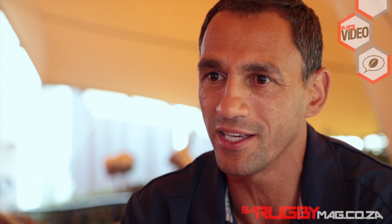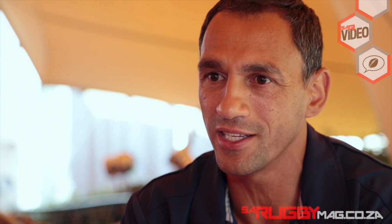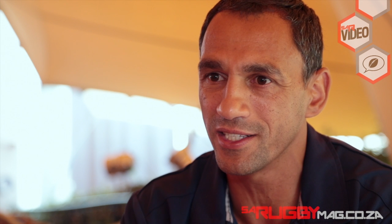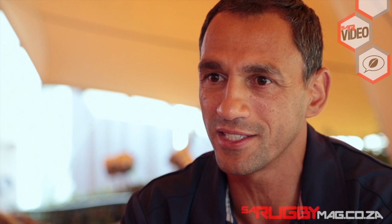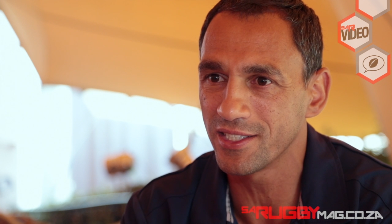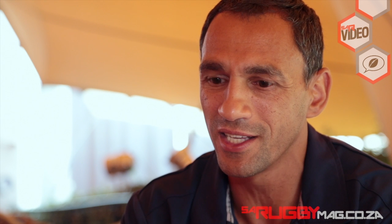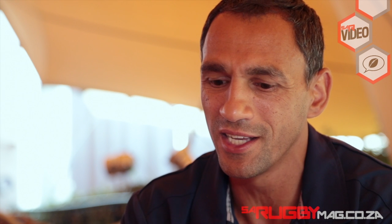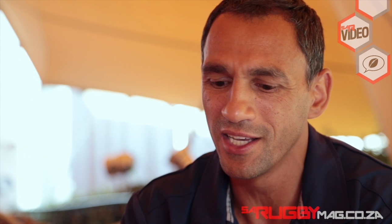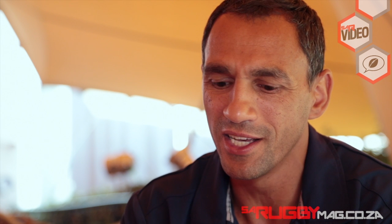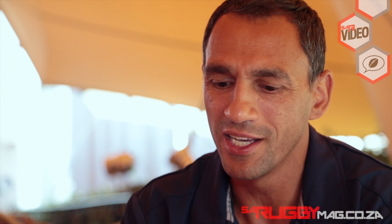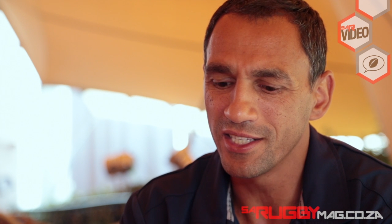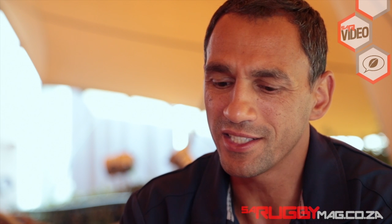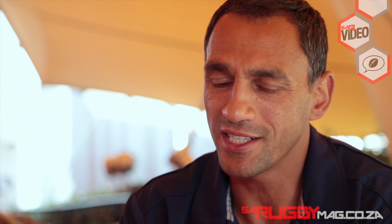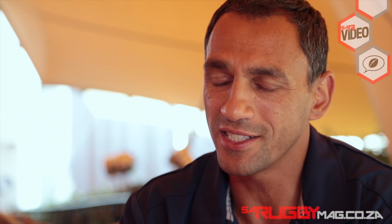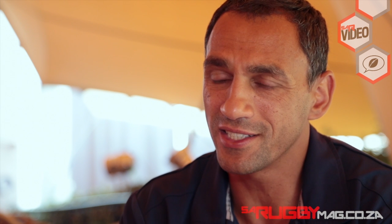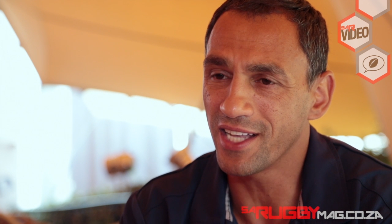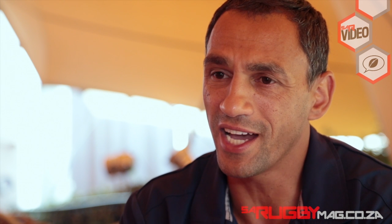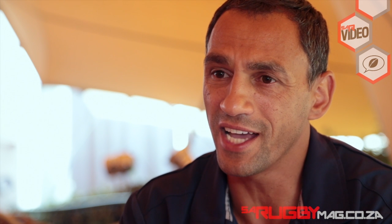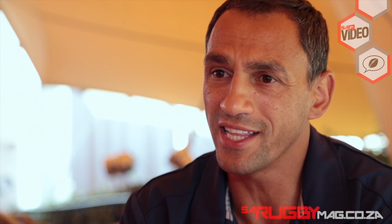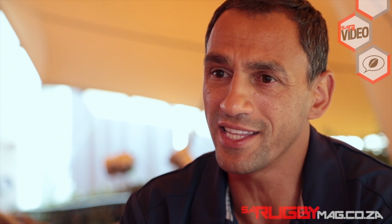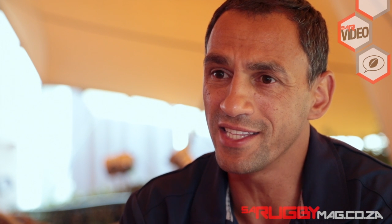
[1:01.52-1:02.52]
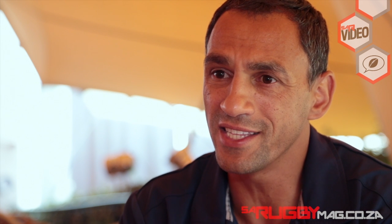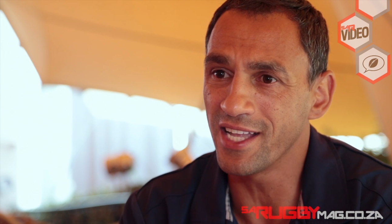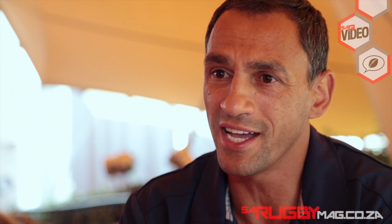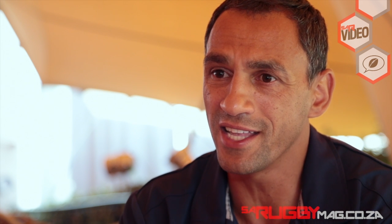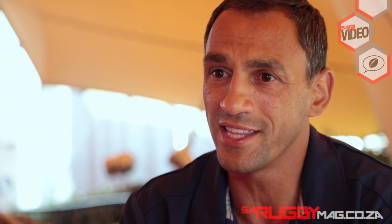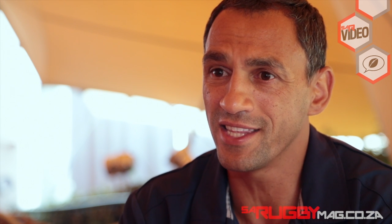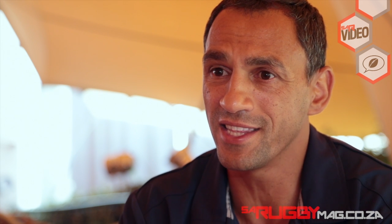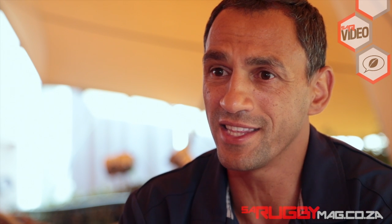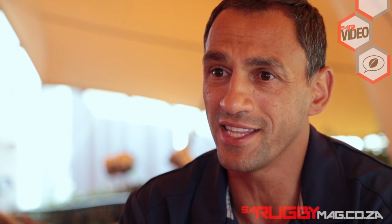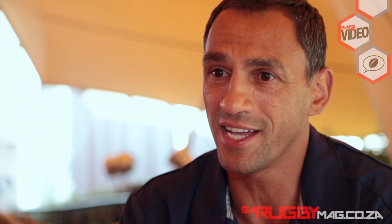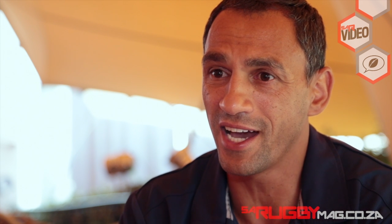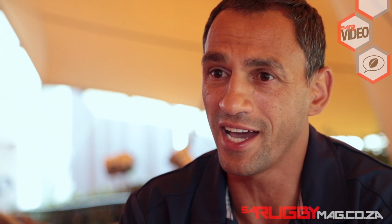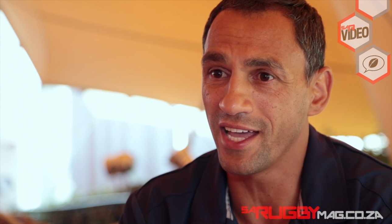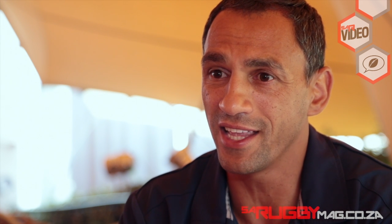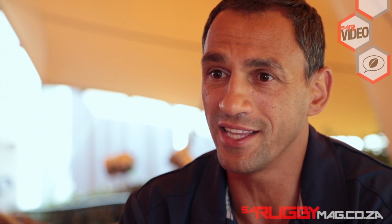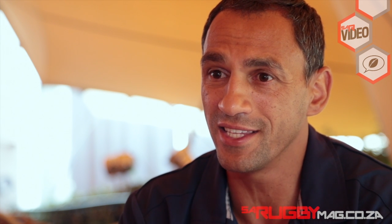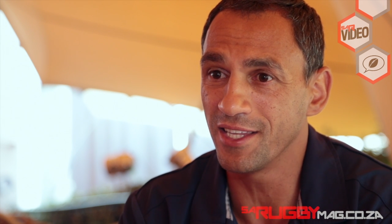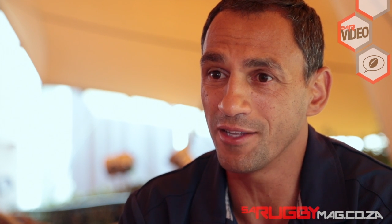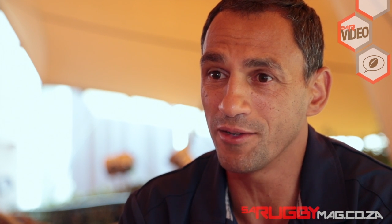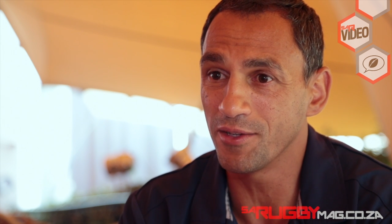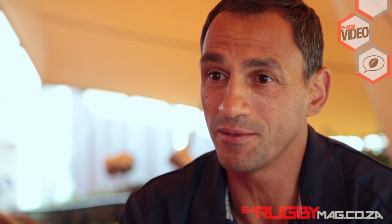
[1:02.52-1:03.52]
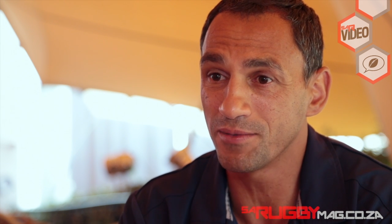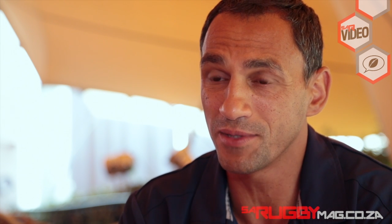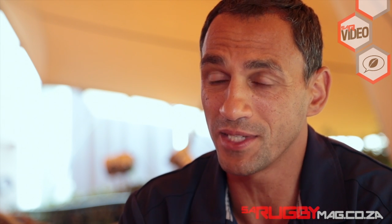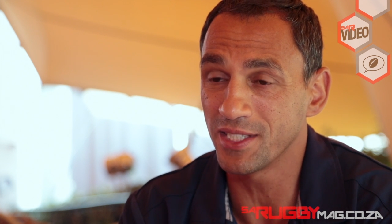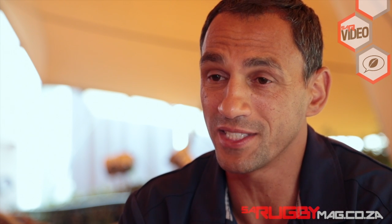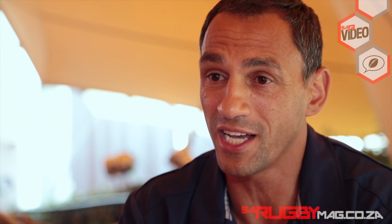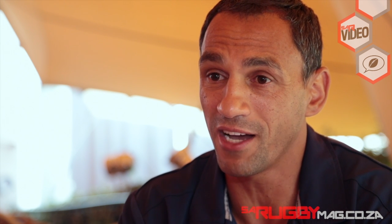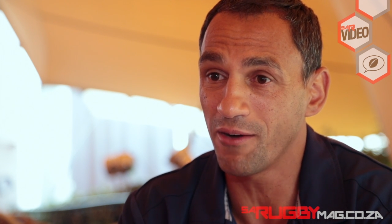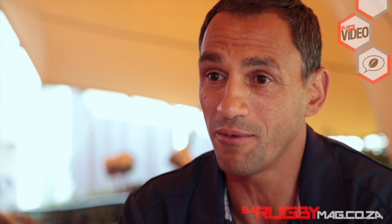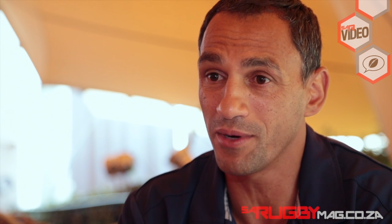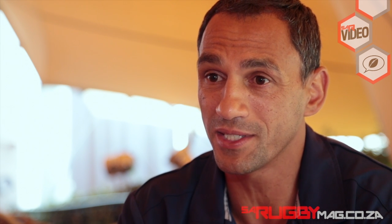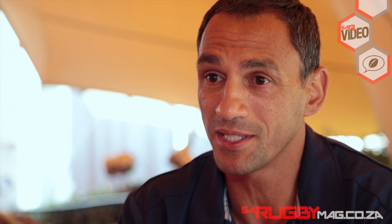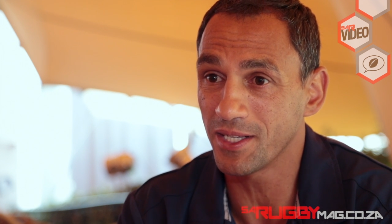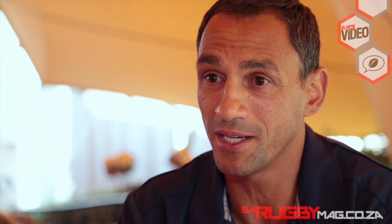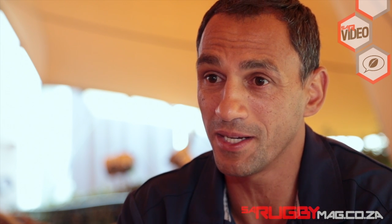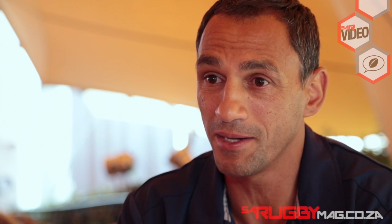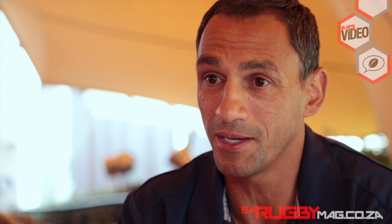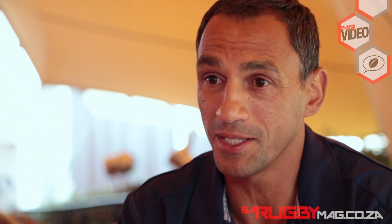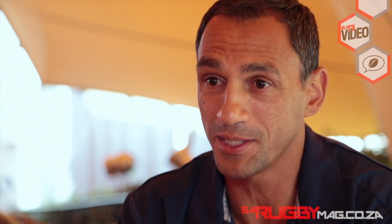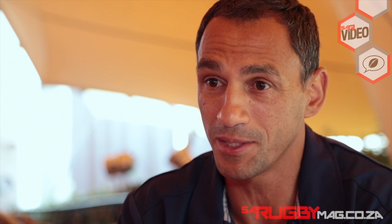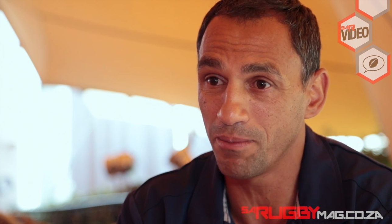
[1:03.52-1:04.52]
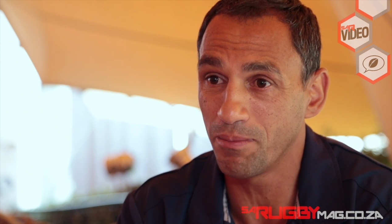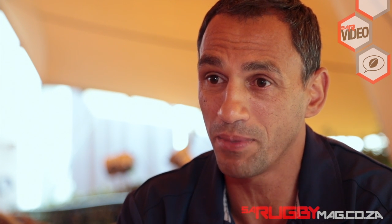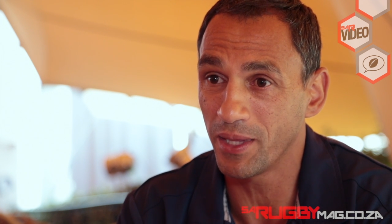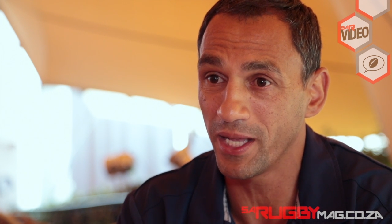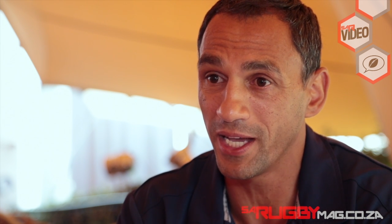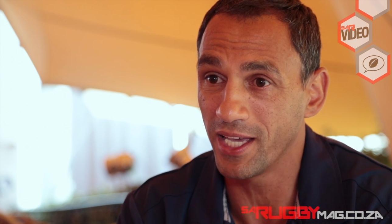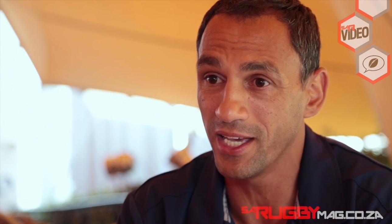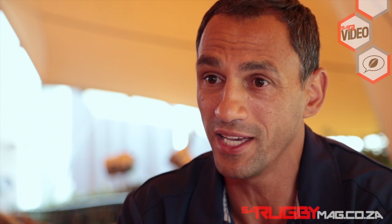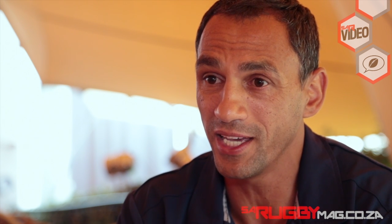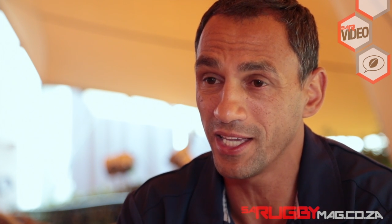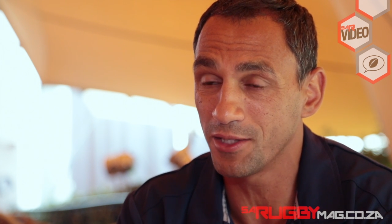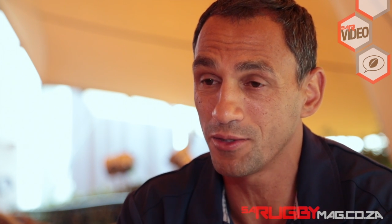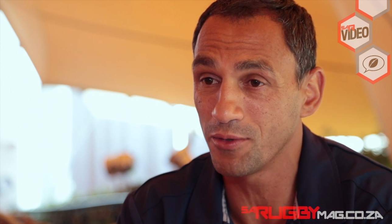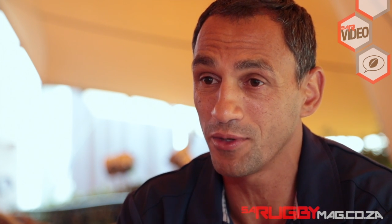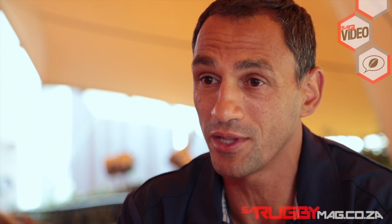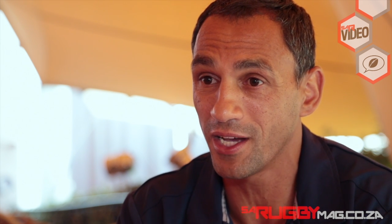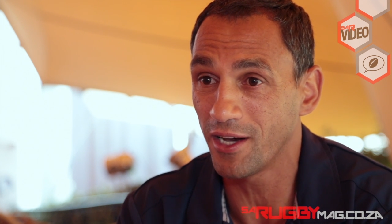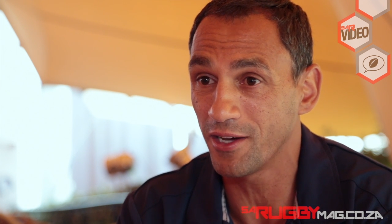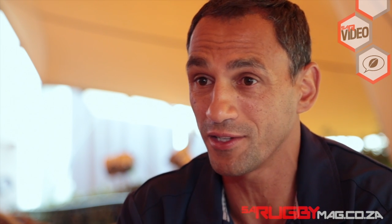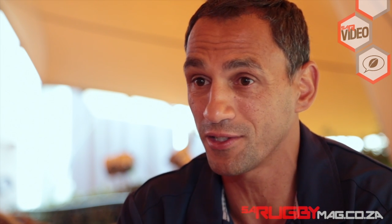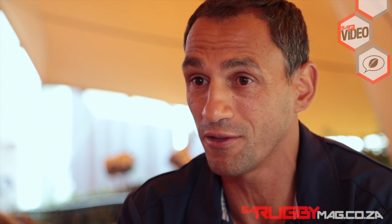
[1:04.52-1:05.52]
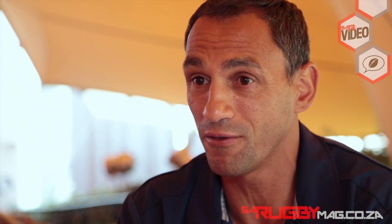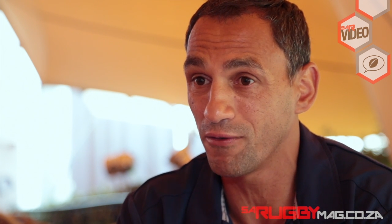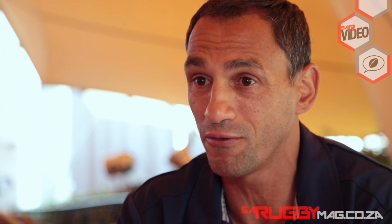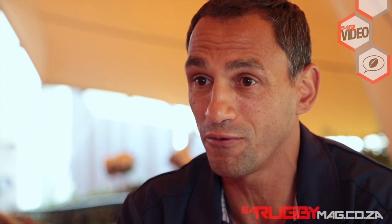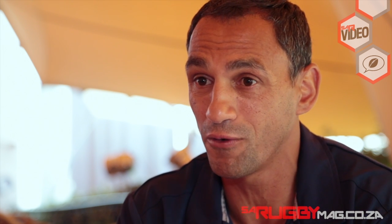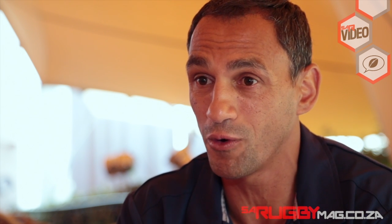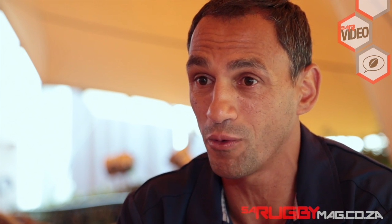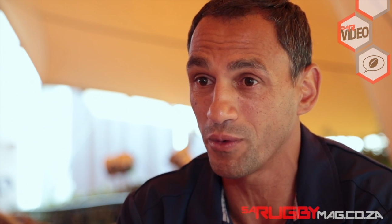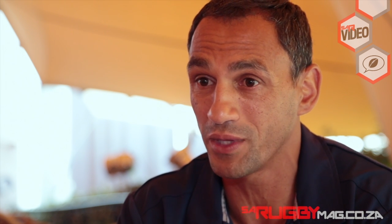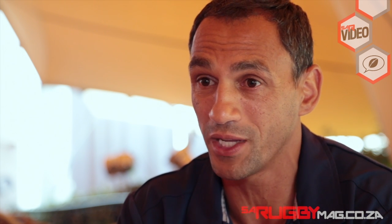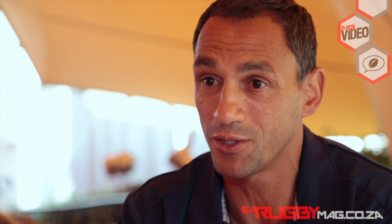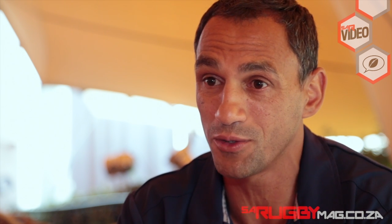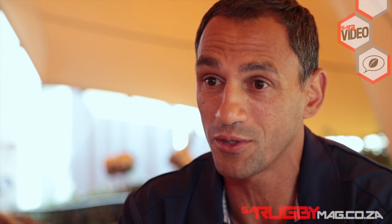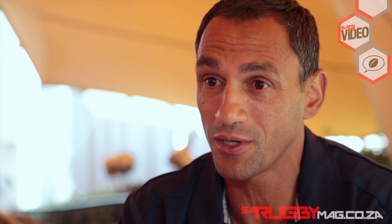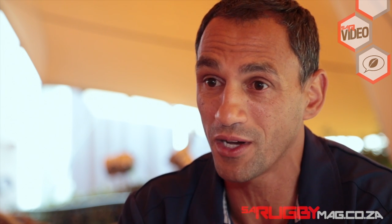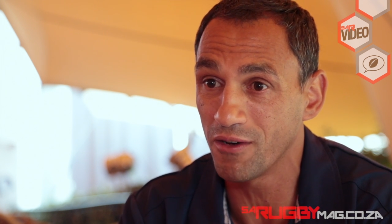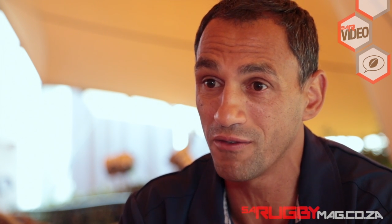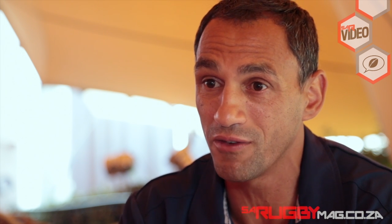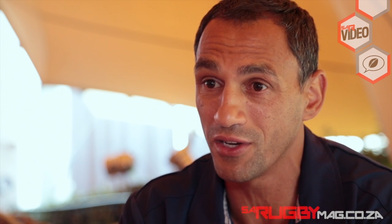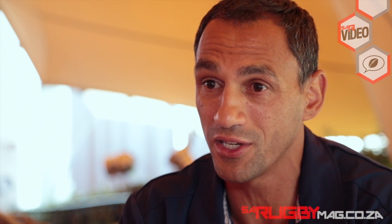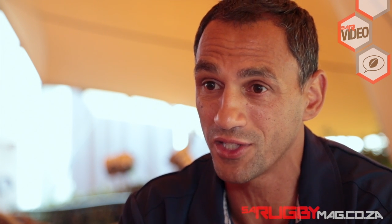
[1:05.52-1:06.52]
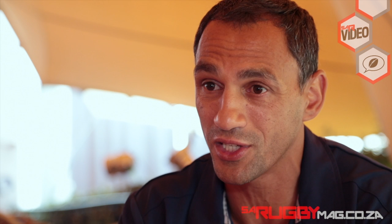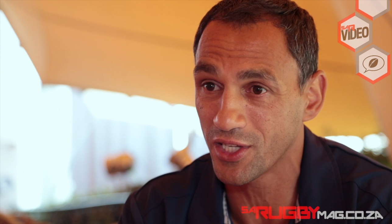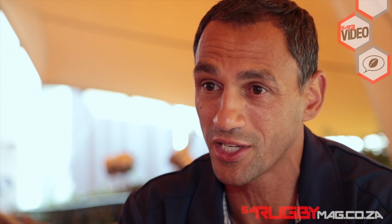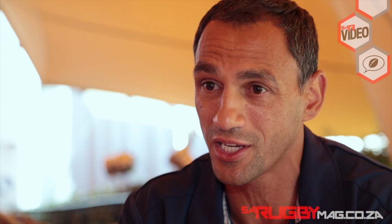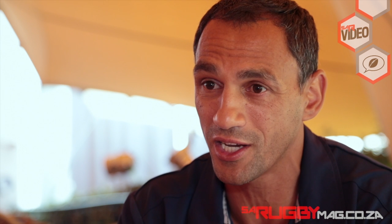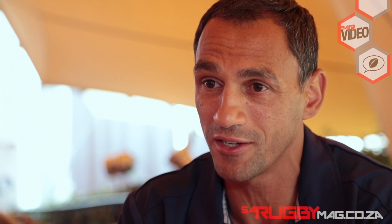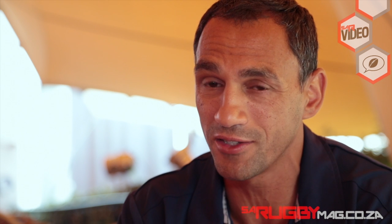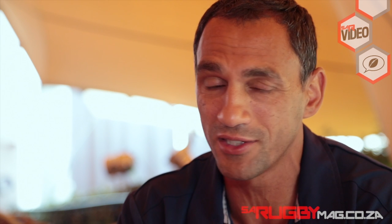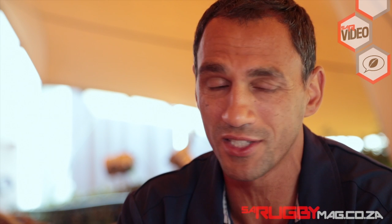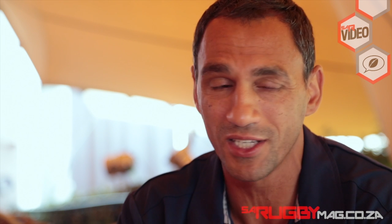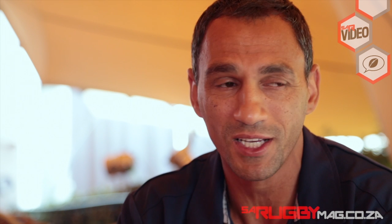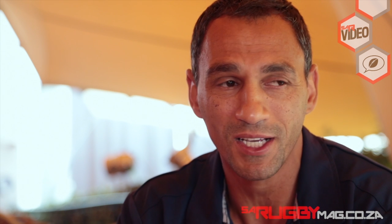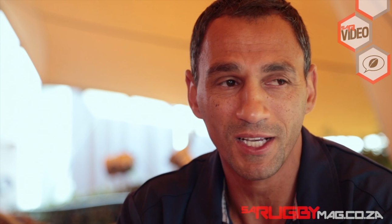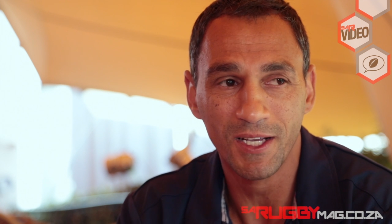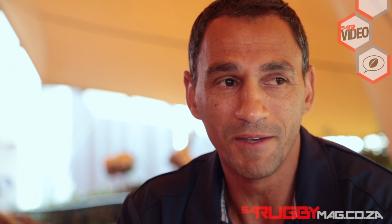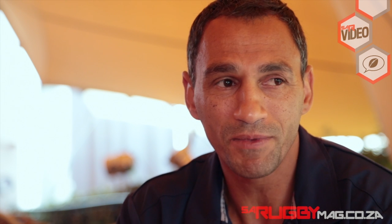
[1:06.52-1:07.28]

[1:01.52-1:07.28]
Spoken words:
years? Since 1999, you know, since I was as a player in 2004 when I took over as a coach.